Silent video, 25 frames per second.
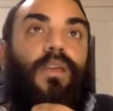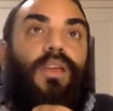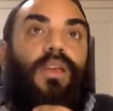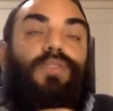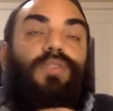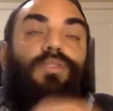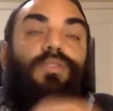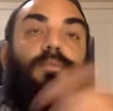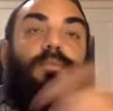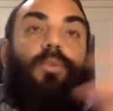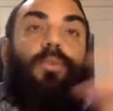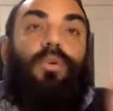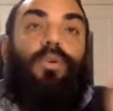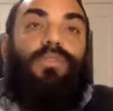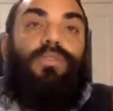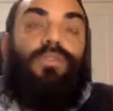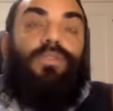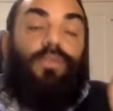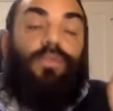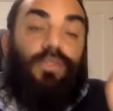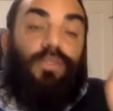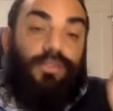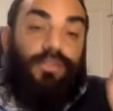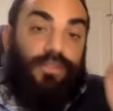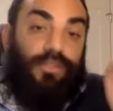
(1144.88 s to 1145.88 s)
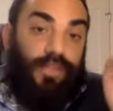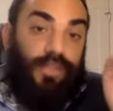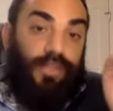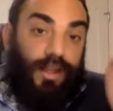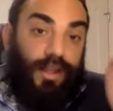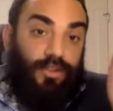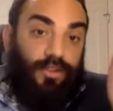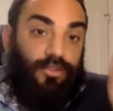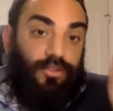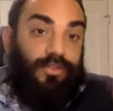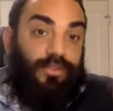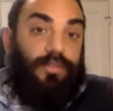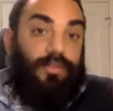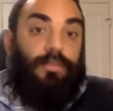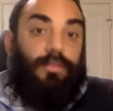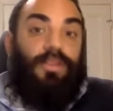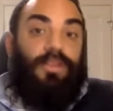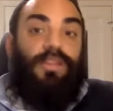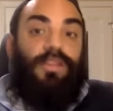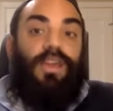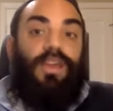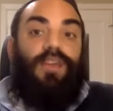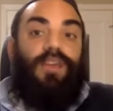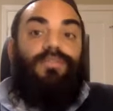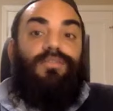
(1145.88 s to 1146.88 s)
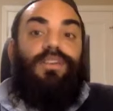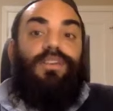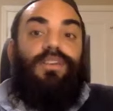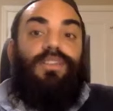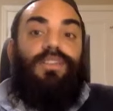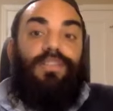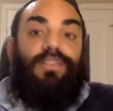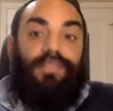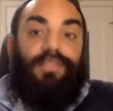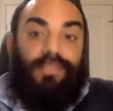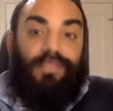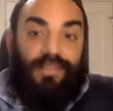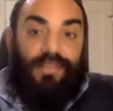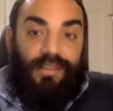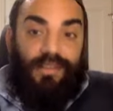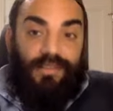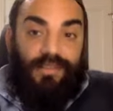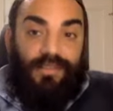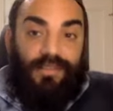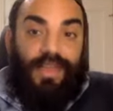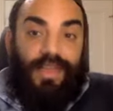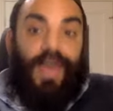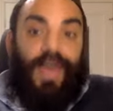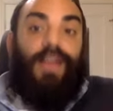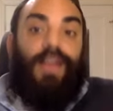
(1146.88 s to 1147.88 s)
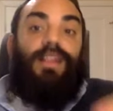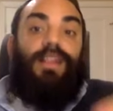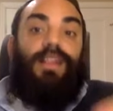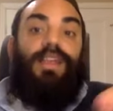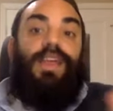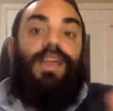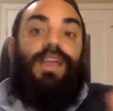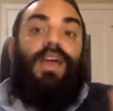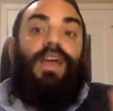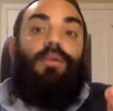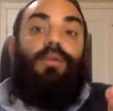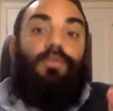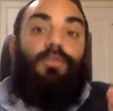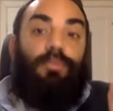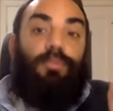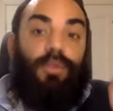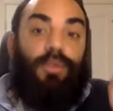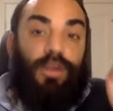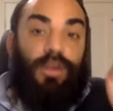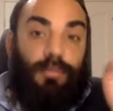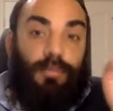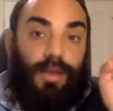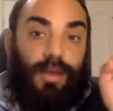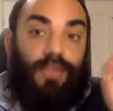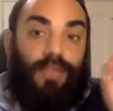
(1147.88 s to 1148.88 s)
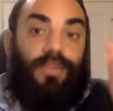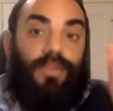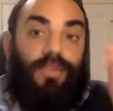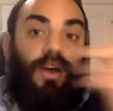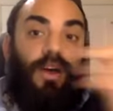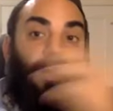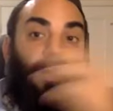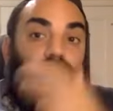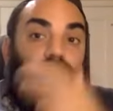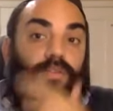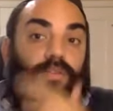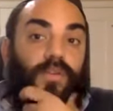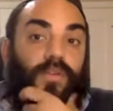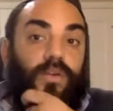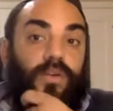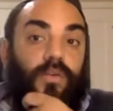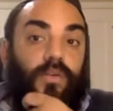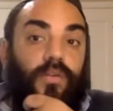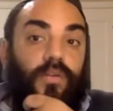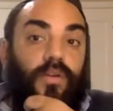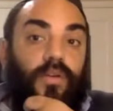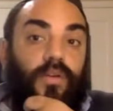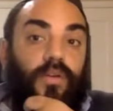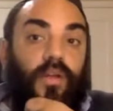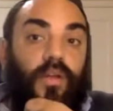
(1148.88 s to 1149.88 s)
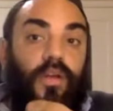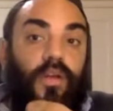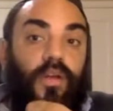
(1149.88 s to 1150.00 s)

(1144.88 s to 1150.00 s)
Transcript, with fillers: Even more so, this is not just the b'di'evet, this is exactly how we bring about the higher tikkun.